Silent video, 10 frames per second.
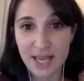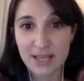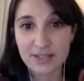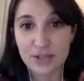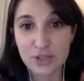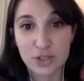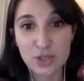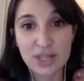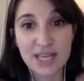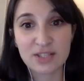So to
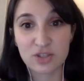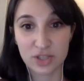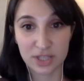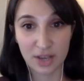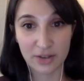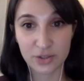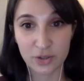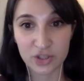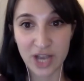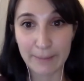do this, just go to your
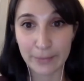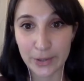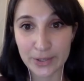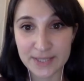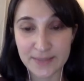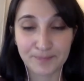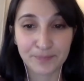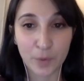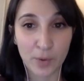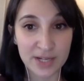chat box
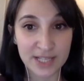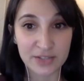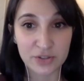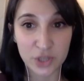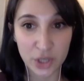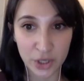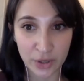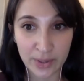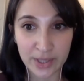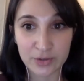where it says
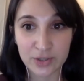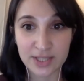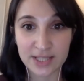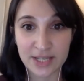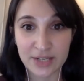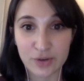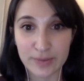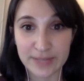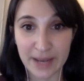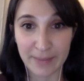to. You should see a
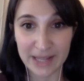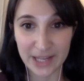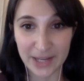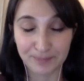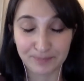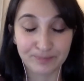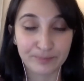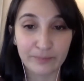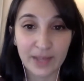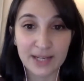drop-down menu.
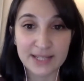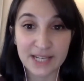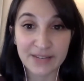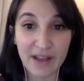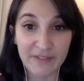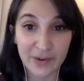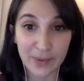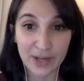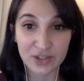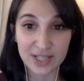Instead of
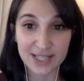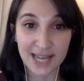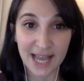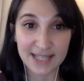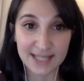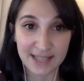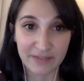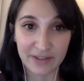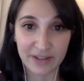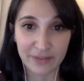everyone, just select
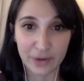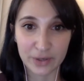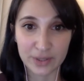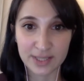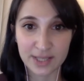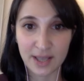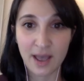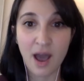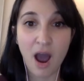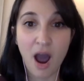Stephanie Fox.
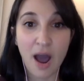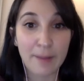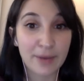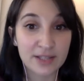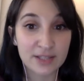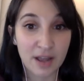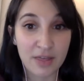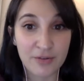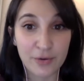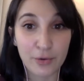I'm going to go
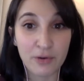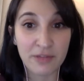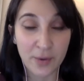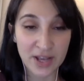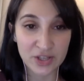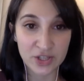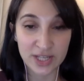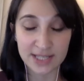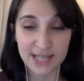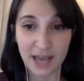through all of the
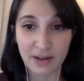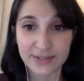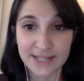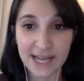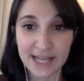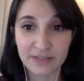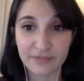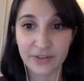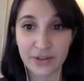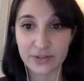questions and I'll select a
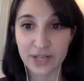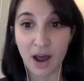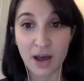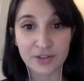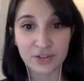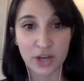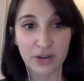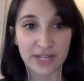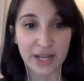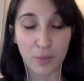few to ask
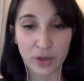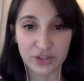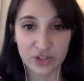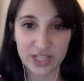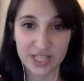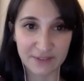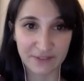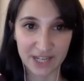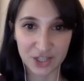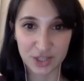Jody once she's
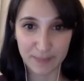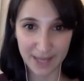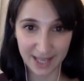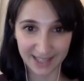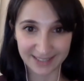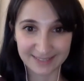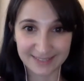finished speaking.